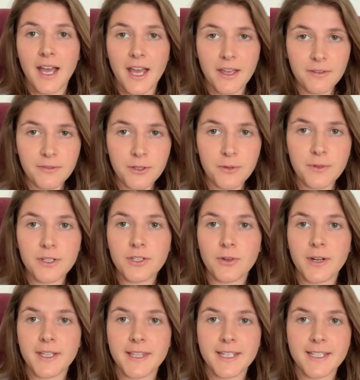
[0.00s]
If you
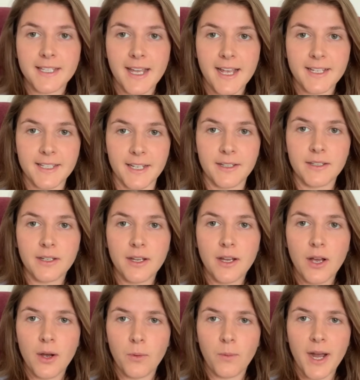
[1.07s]
enjoyed this lesson,
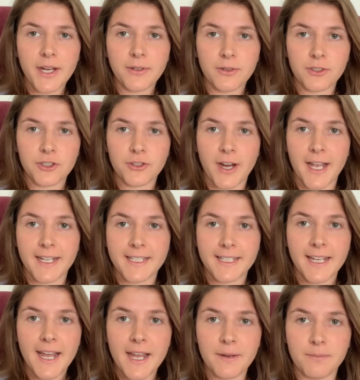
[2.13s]
why not try it
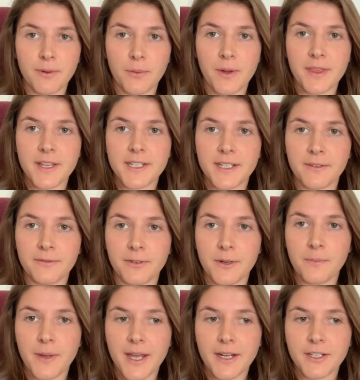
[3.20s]
again, but with a
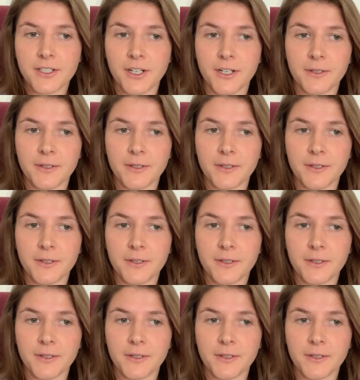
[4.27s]
different picture?